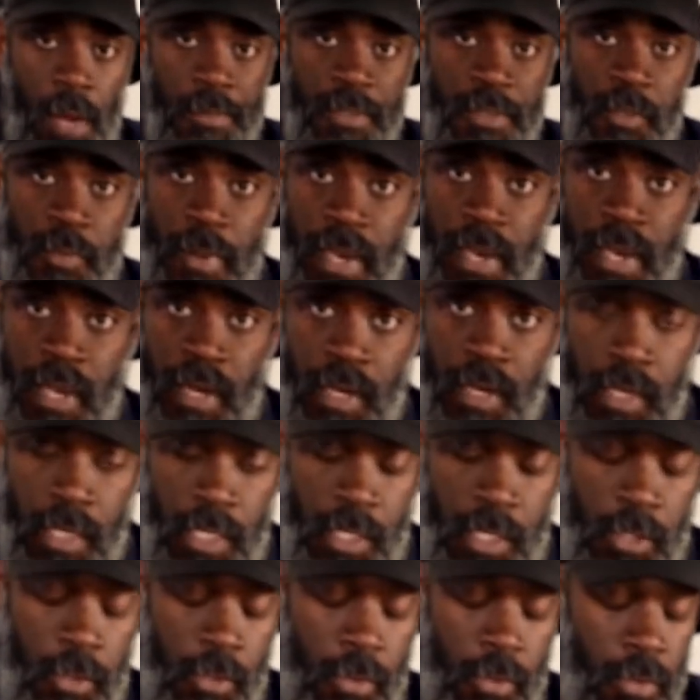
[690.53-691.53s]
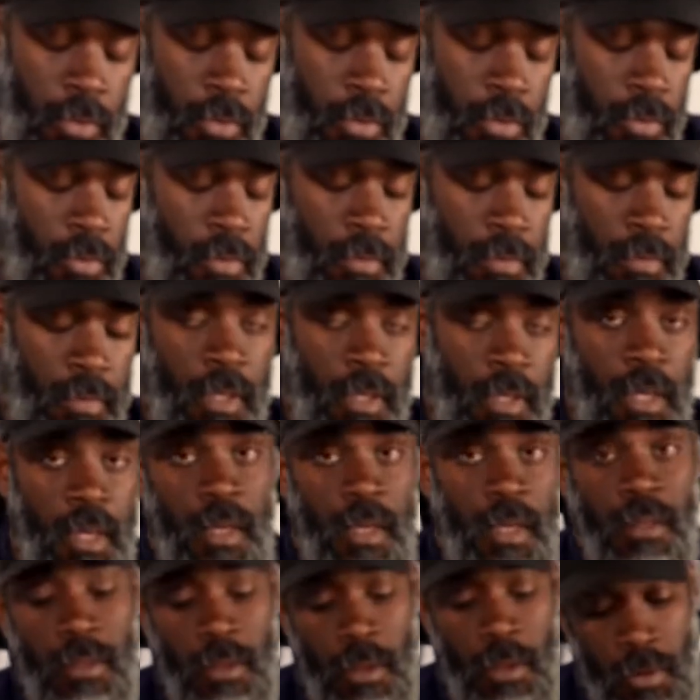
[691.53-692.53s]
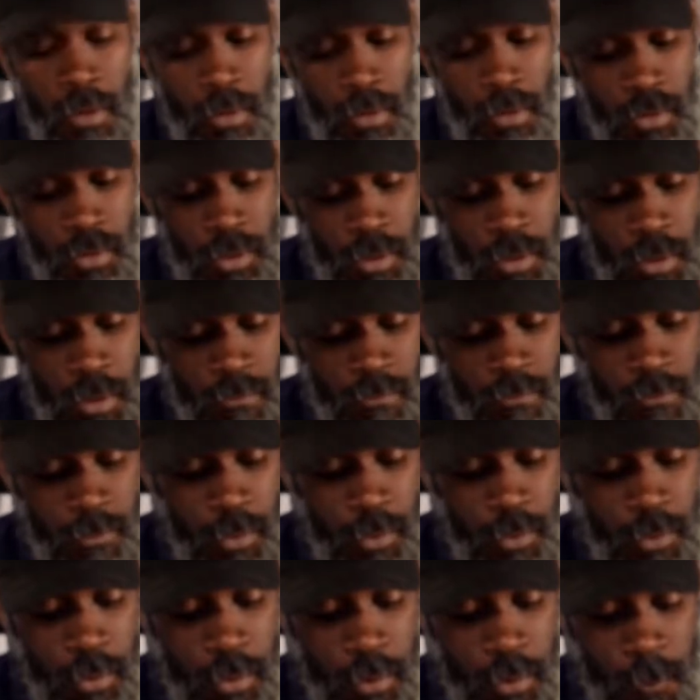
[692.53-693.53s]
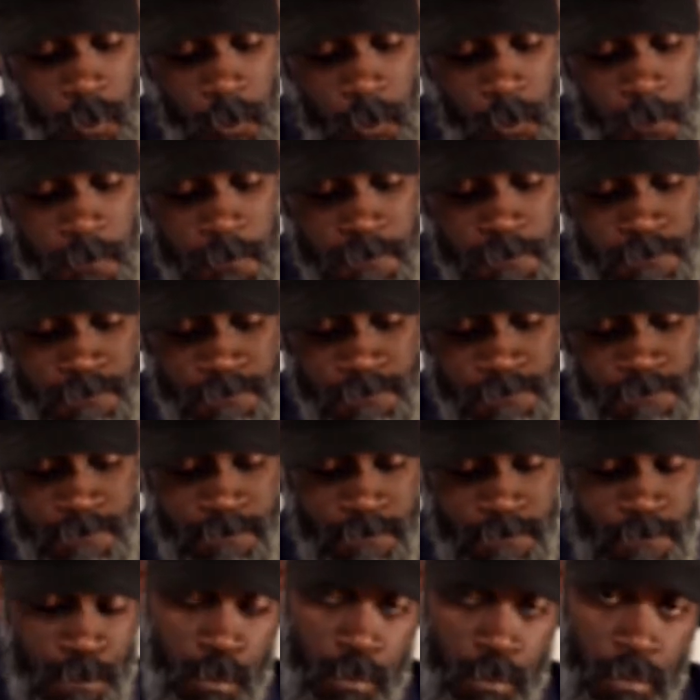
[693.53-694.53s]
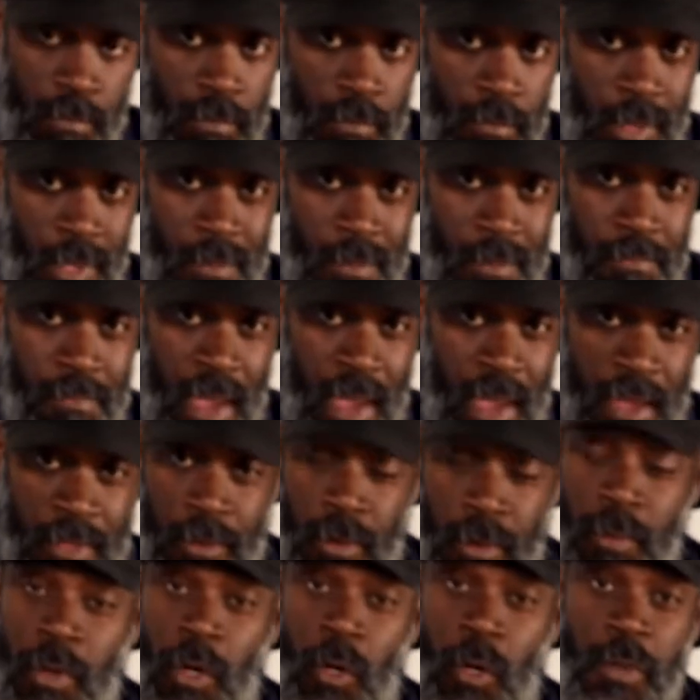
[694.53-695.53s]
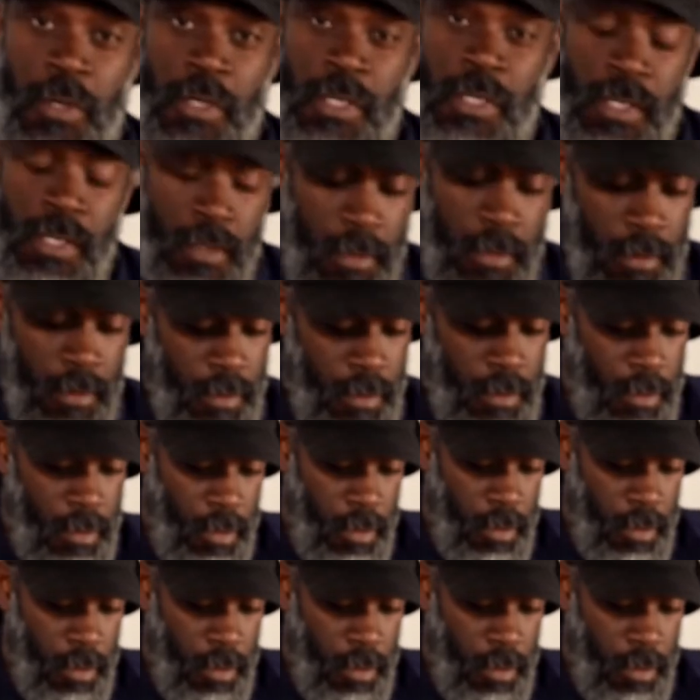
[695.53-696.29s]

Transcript: Spade and e-tool, those are for bathroom purposes.